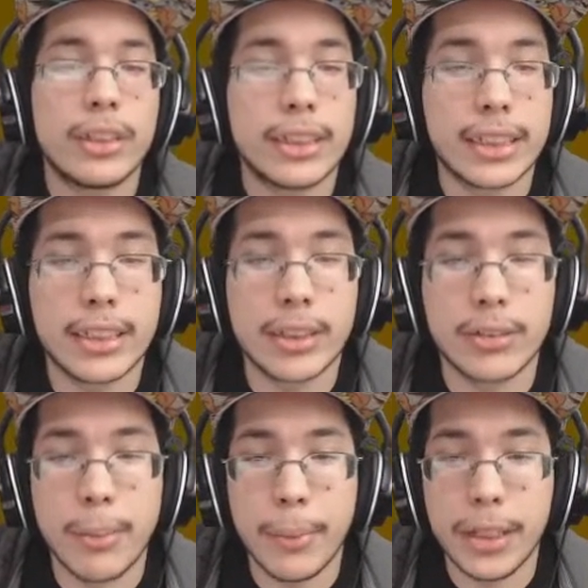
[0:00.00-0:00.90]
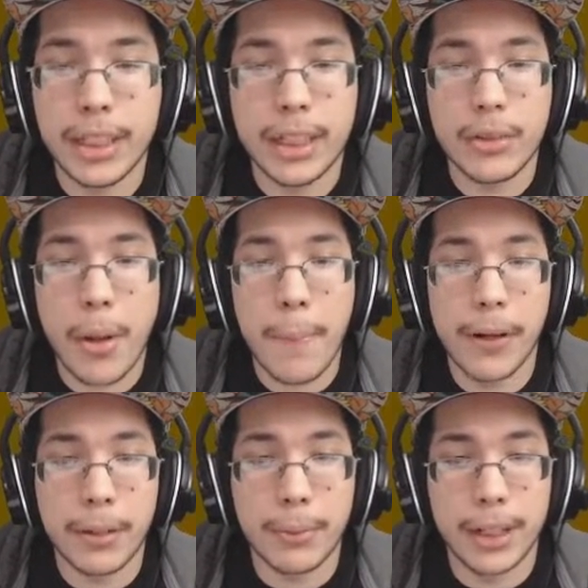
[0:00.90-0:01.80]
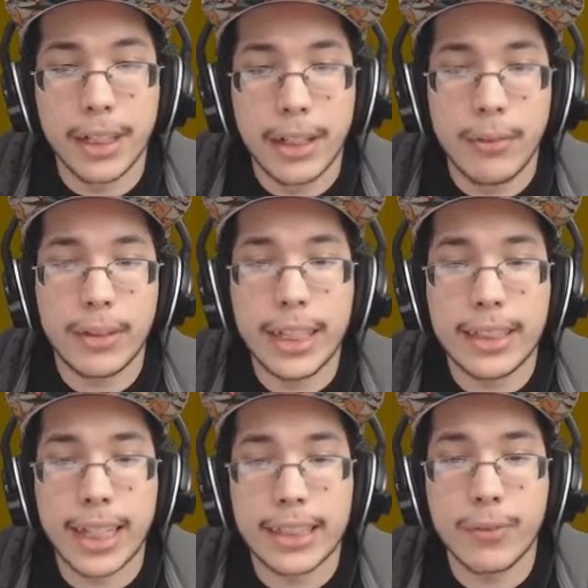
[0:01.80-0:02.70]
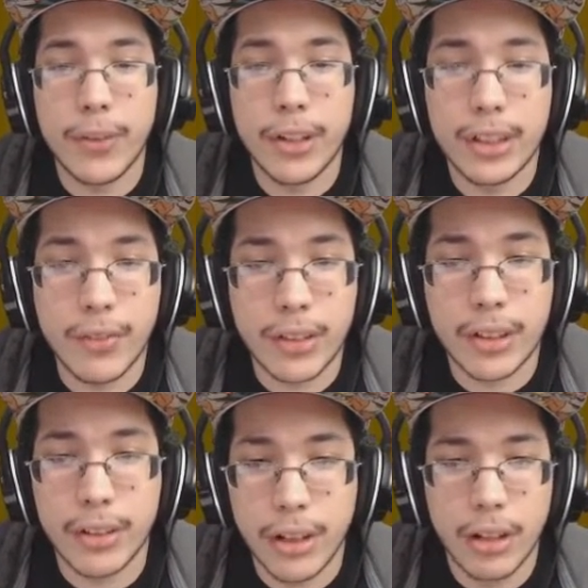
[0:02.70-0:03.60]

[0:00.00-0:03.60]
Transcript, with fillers: 6 stones and meet the legendary Pokemon. But that task is very difficult.